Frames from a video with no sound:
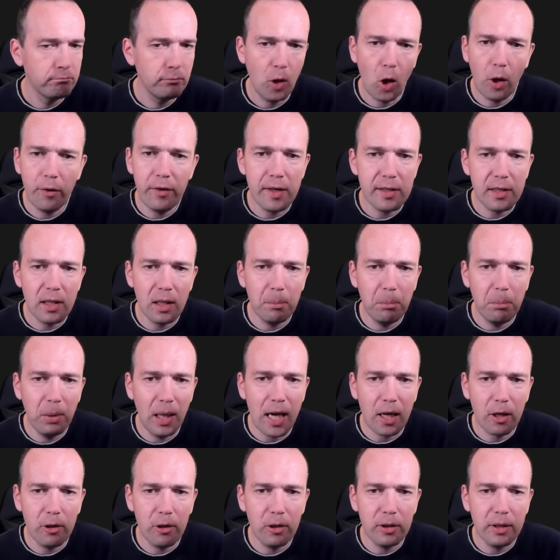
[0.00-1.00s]
Obviously
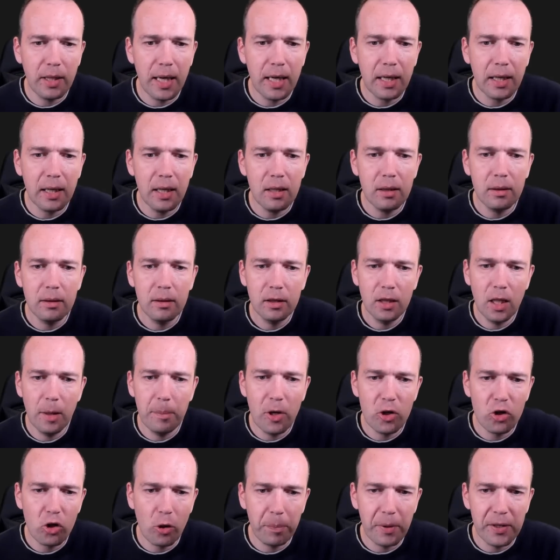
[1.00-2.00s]
black cannot take it. The
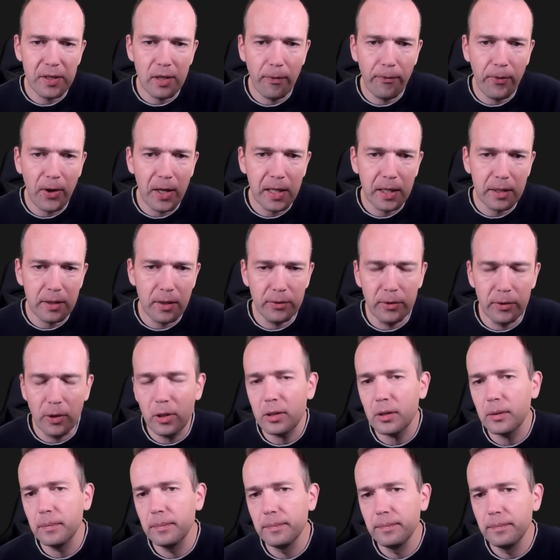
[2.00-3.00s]
bishop is defending the
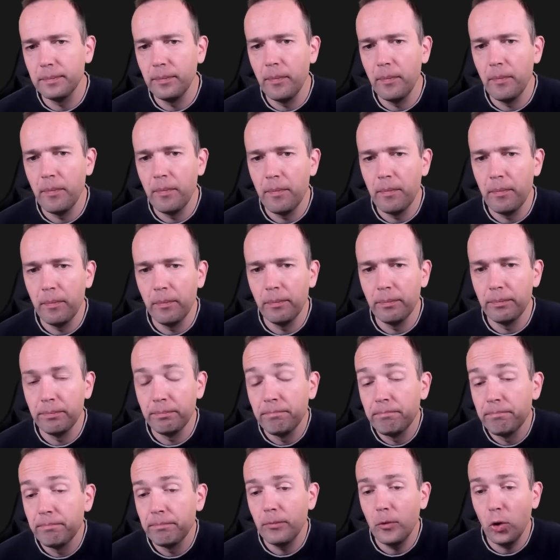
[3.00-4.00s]
rook.
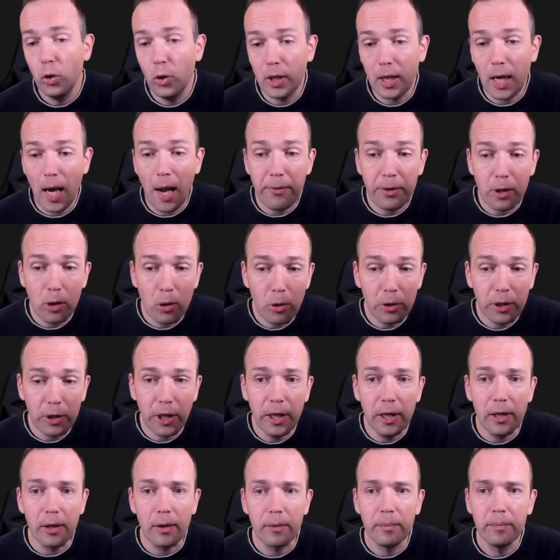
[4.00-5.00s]
You have to go
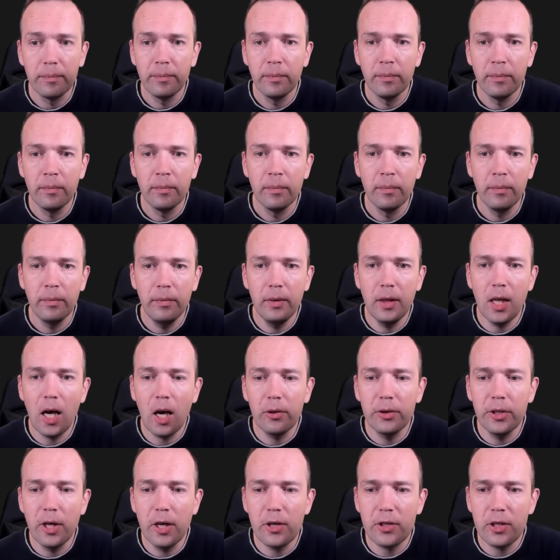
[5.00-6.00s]
here.
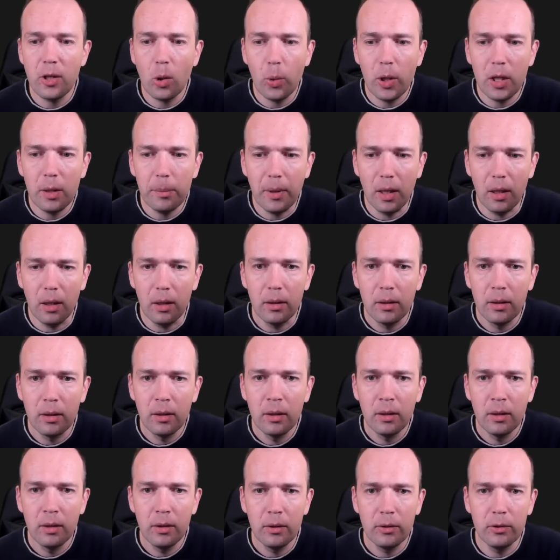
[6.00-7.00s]
Now there's the windmill.
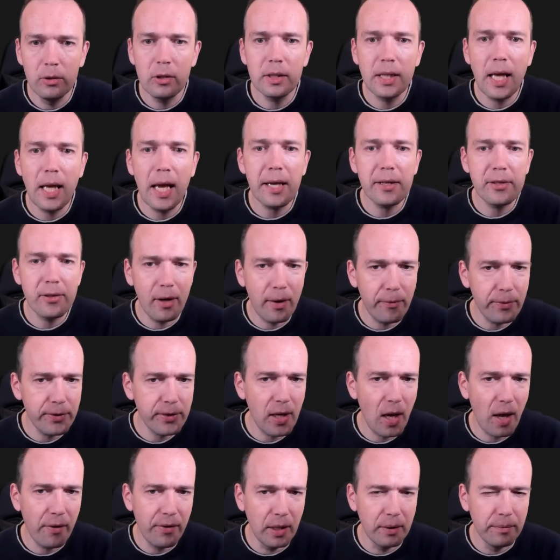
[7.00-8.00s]
Rook takes on
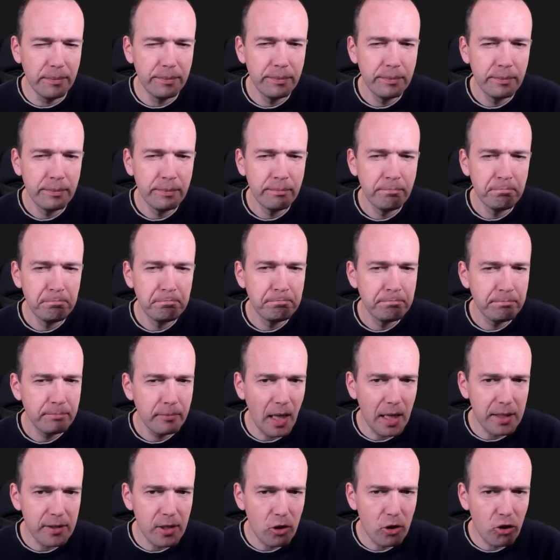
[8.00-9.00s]
f7.
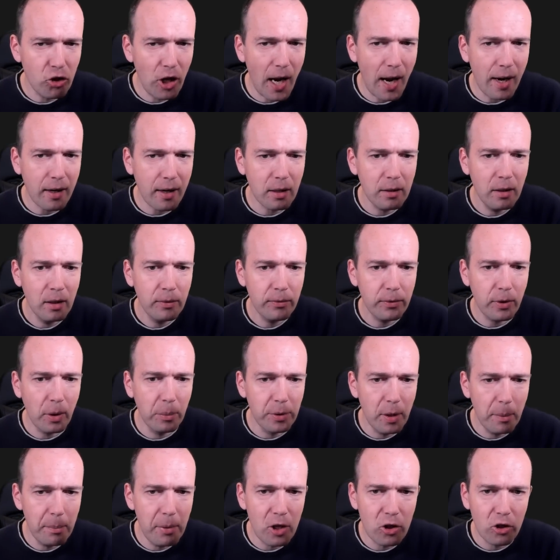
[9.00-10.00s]
That's a check
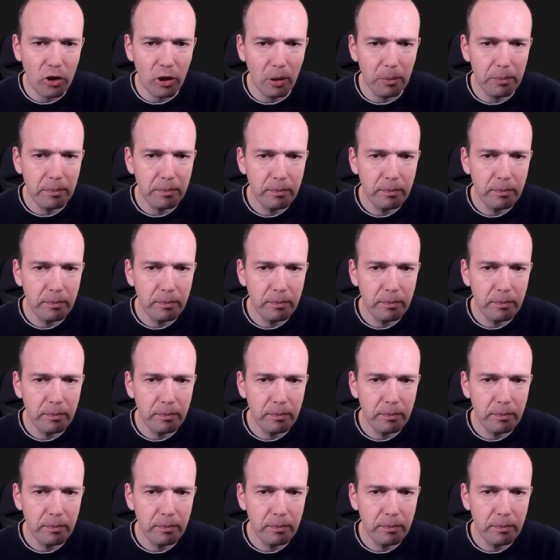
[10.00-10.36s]
from the bishop.